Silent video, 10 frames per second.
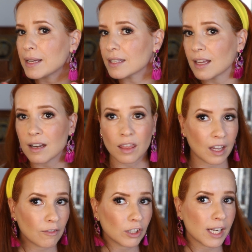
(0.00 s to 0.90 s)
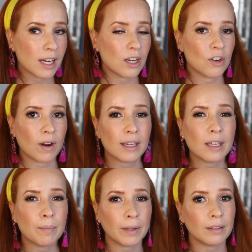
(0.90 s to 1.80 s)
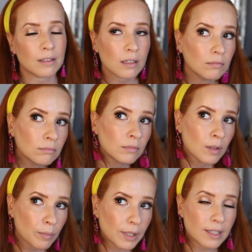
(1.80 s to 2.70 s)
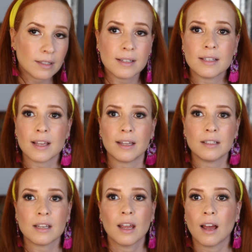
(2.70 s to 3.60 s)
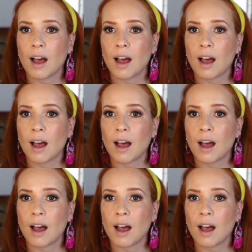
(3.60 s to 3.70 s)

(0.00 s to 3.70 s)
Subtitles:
My skin, thankfully, you know, I keep it pretty decent.